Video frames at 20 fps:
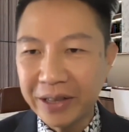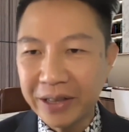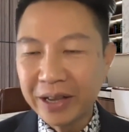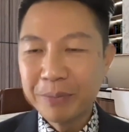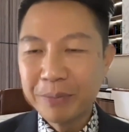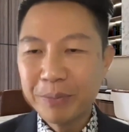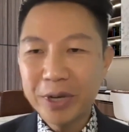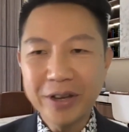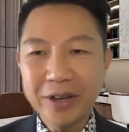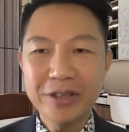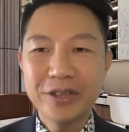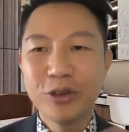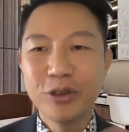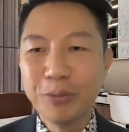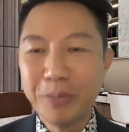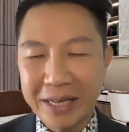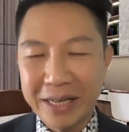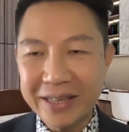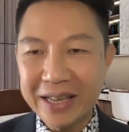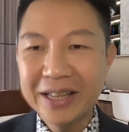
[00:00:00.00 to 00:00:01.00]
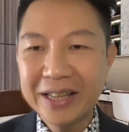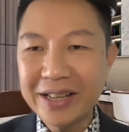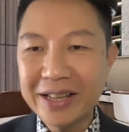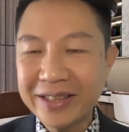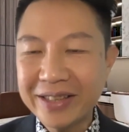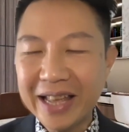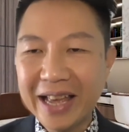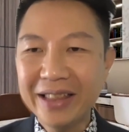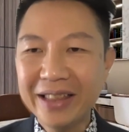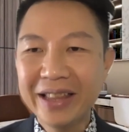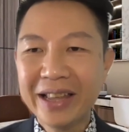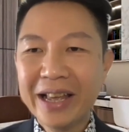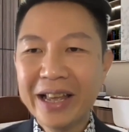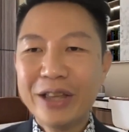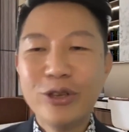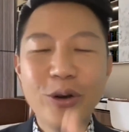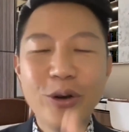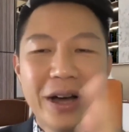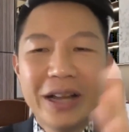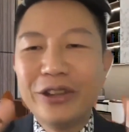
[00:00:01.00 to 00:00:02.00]
Because you must understand,
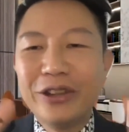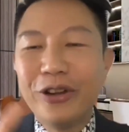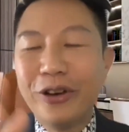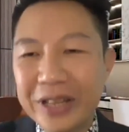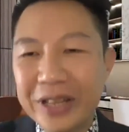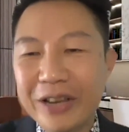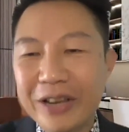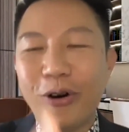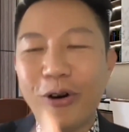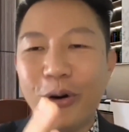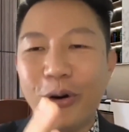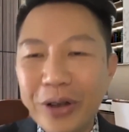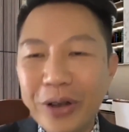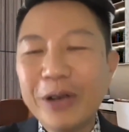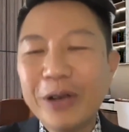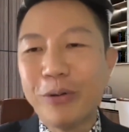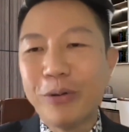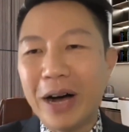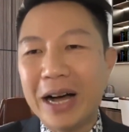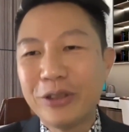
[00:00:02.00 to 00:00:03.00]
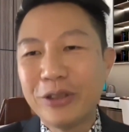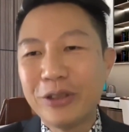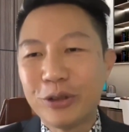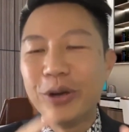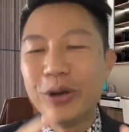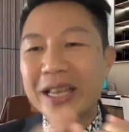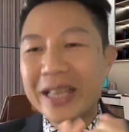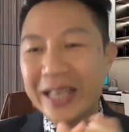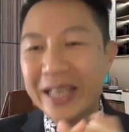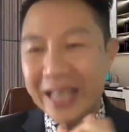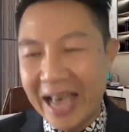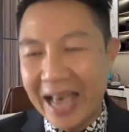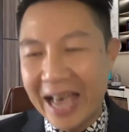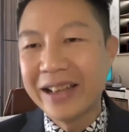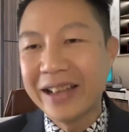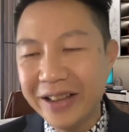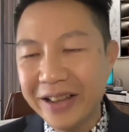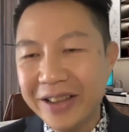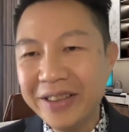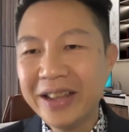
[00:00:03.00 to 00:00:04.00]
you are not the only one doing
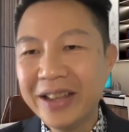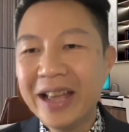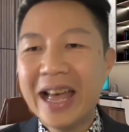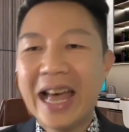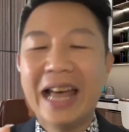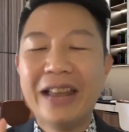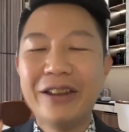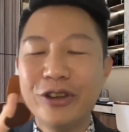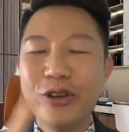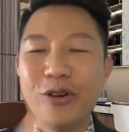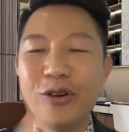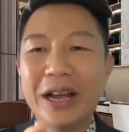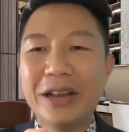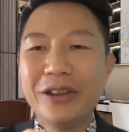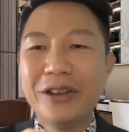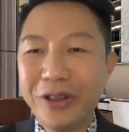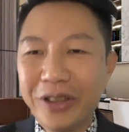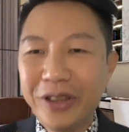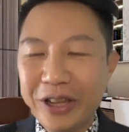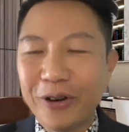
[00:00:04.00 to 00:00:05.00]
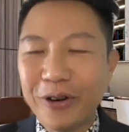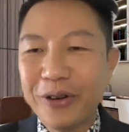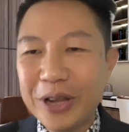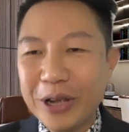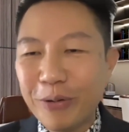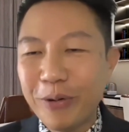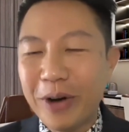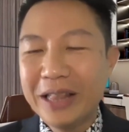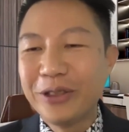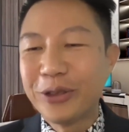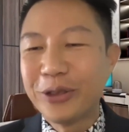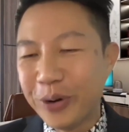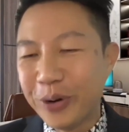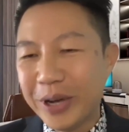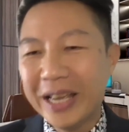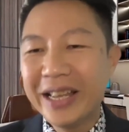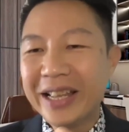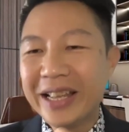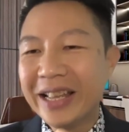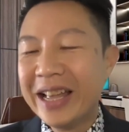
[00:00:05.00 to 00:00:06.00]
Kangen, and you are not the only one
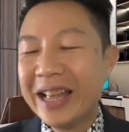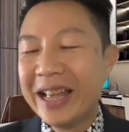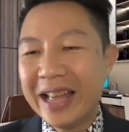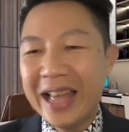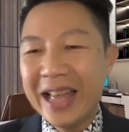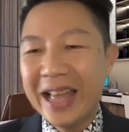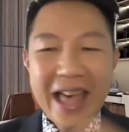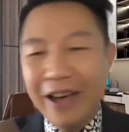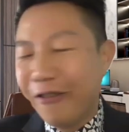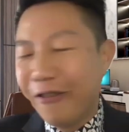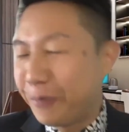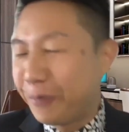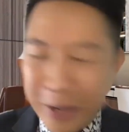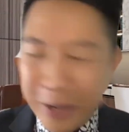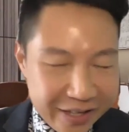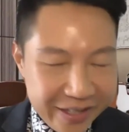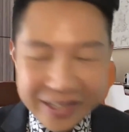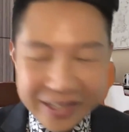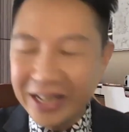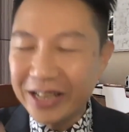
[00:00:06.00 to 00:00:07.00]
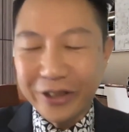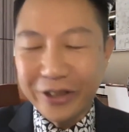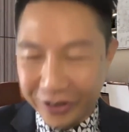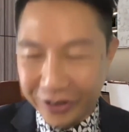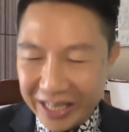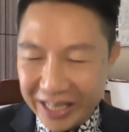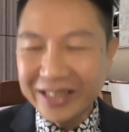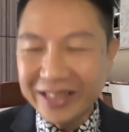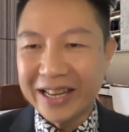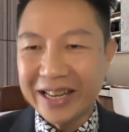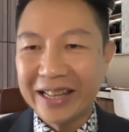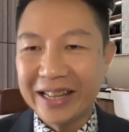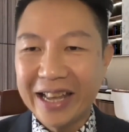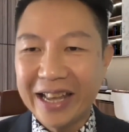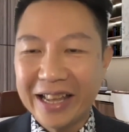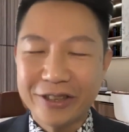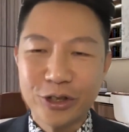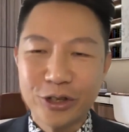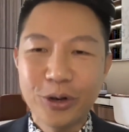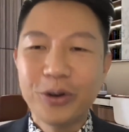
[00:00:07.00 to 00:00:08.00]
doing health business or things like
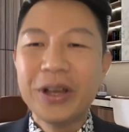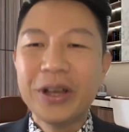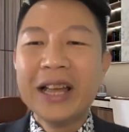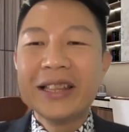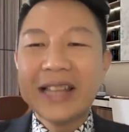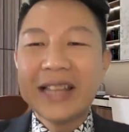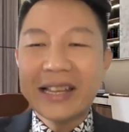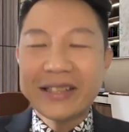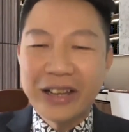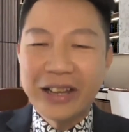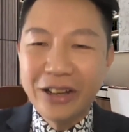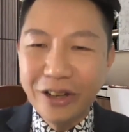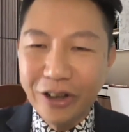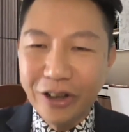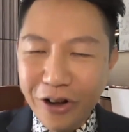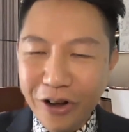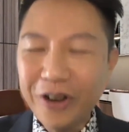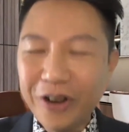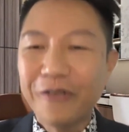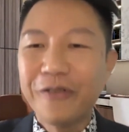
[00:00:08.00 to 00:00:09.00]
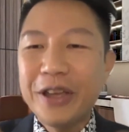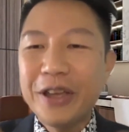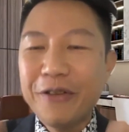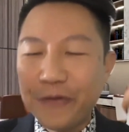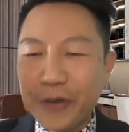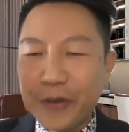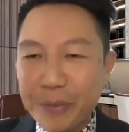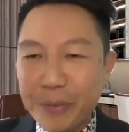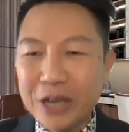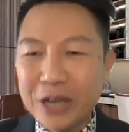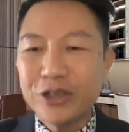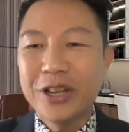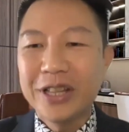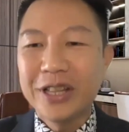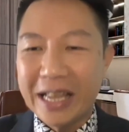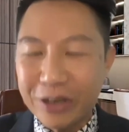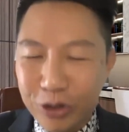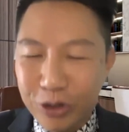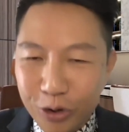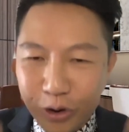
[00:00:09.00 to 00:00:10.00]
that. So there's a lot of information
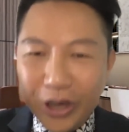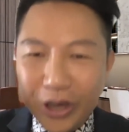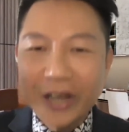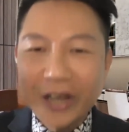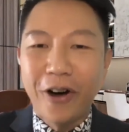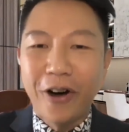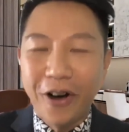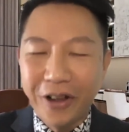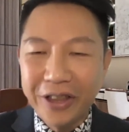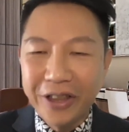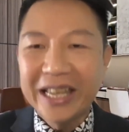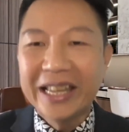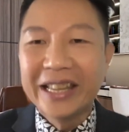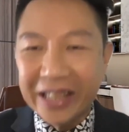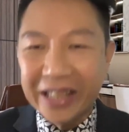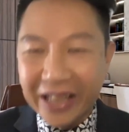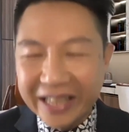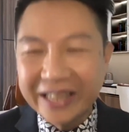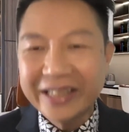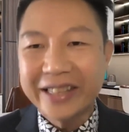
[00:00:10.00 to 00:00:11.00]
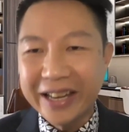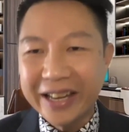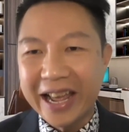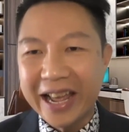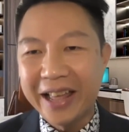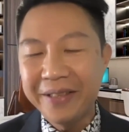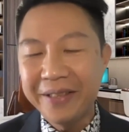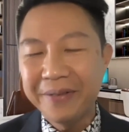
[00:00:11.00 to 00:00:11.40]
that's going on in the internet.